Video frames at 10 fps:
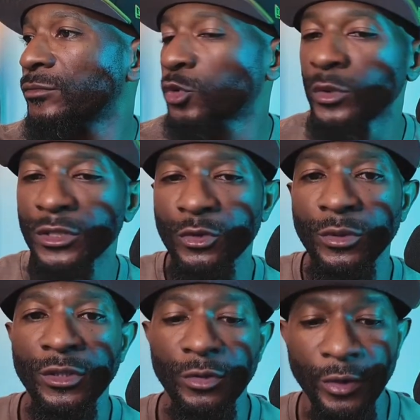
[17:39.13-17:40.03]

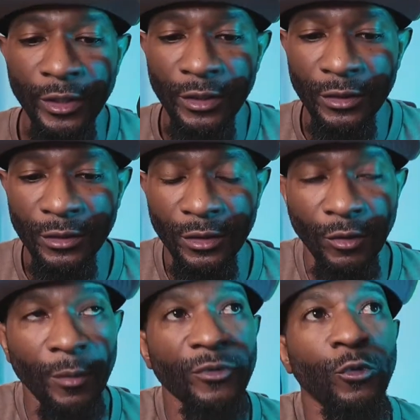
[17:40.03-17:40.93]
2023,
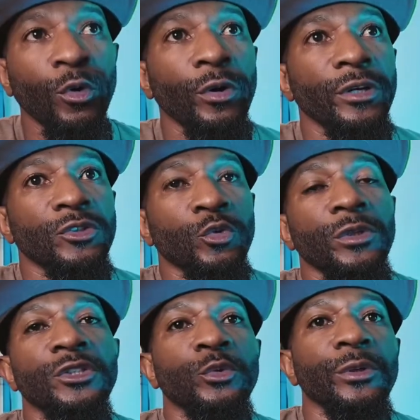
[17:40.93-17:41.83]
well, before
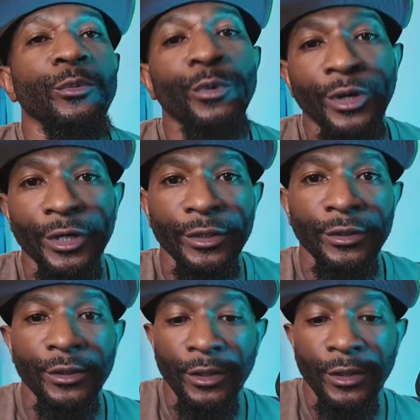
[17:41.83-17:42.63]
2021,